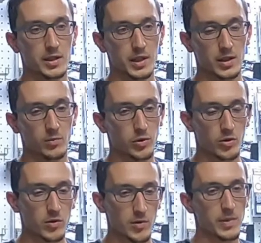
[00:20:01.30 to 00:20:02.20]
that can
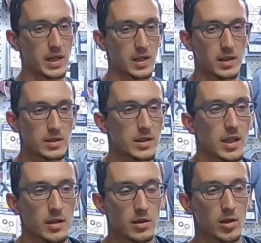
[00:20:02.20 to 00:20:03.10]
program my
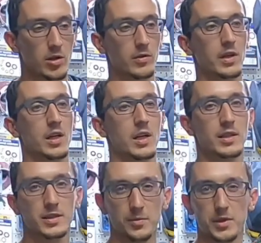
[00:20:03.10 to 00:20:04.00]
standalone
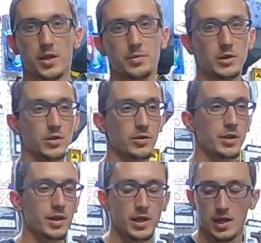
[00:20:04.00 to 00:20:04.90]
sometime
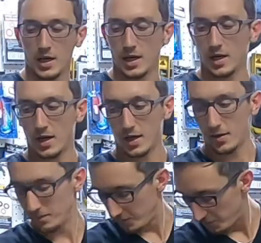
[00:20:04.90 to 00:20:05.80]
soon.
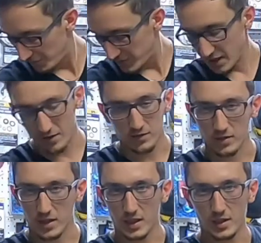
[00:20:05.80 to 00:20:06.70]

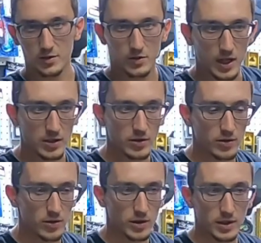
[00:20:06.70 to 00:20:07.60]
Definitely try to
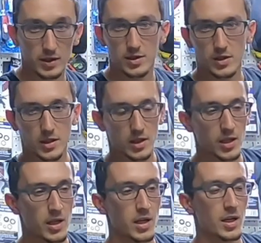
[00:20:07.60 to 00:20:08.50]
do it this year,
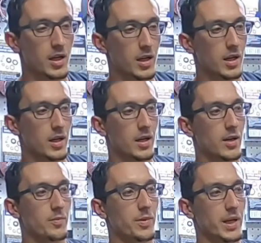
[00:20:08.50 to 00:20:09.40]

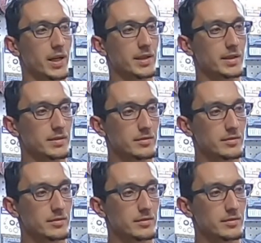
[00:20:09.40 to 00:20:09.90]
but